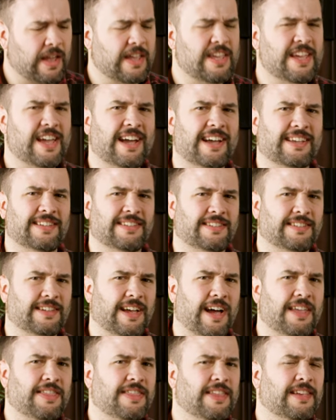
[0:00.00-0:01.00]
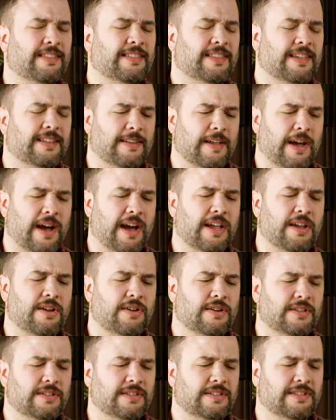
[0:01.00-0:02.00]
Yes, I think that I
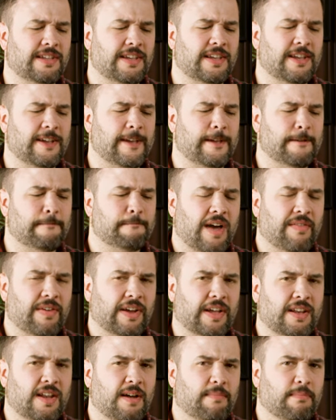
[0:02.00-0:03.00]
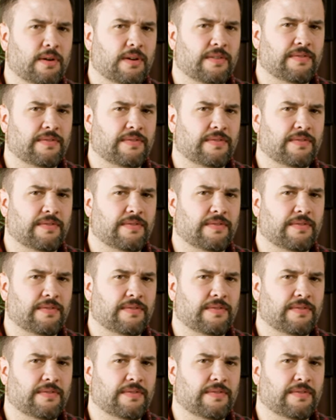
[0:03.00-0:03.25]
could see having a number